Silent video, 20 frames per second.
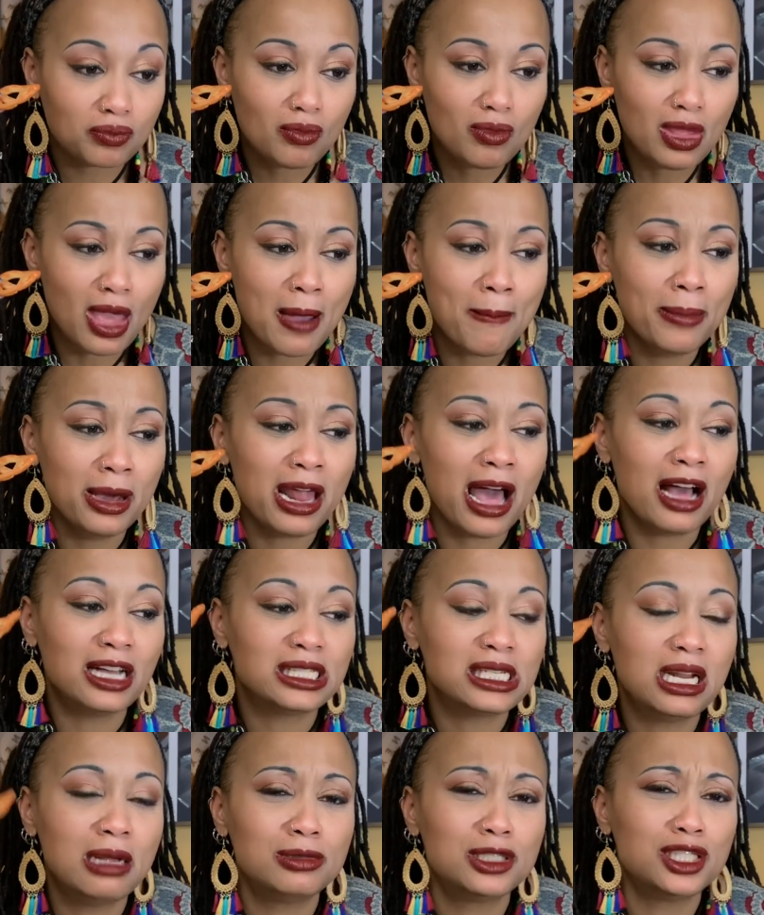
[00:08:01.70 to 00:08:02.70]
But I
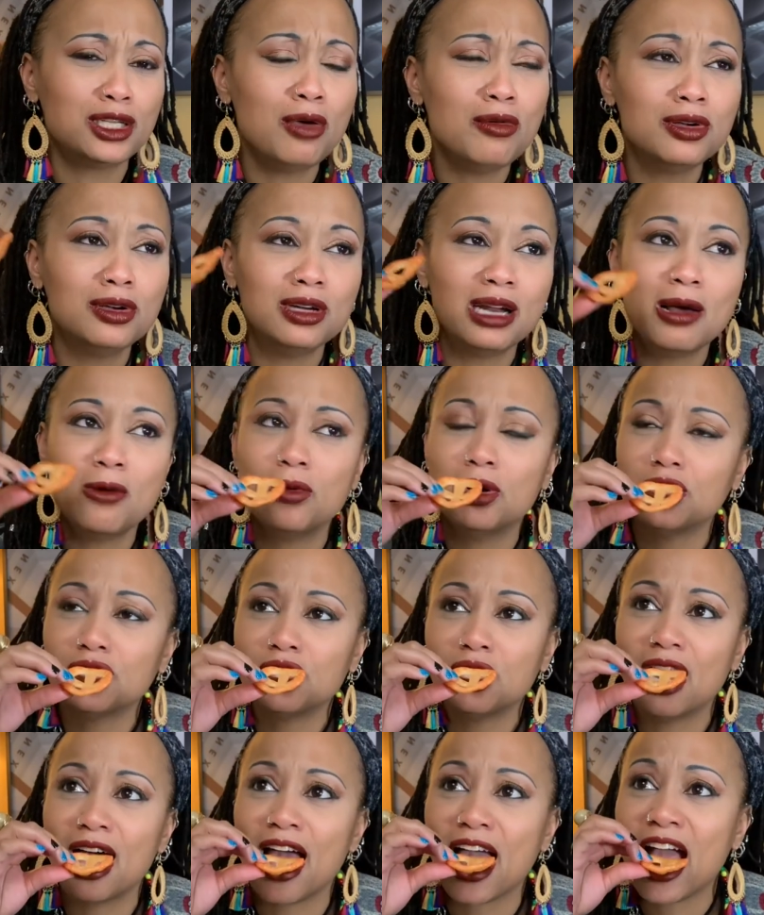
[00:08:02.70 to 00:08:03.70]
slept so good, I wanted to,
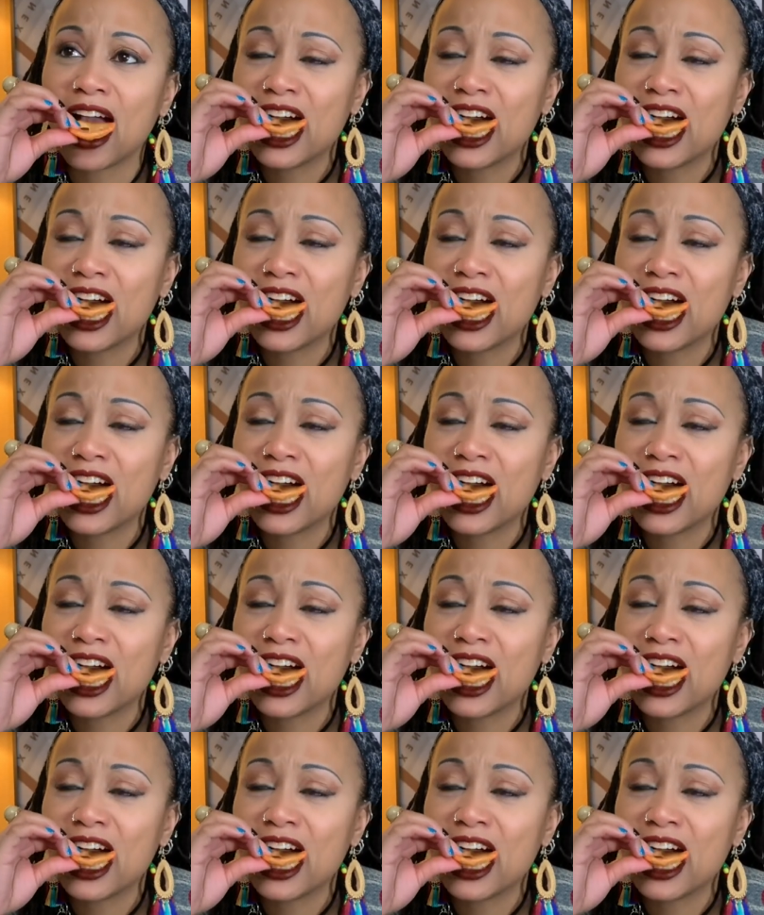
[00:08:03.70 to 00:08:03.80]
like,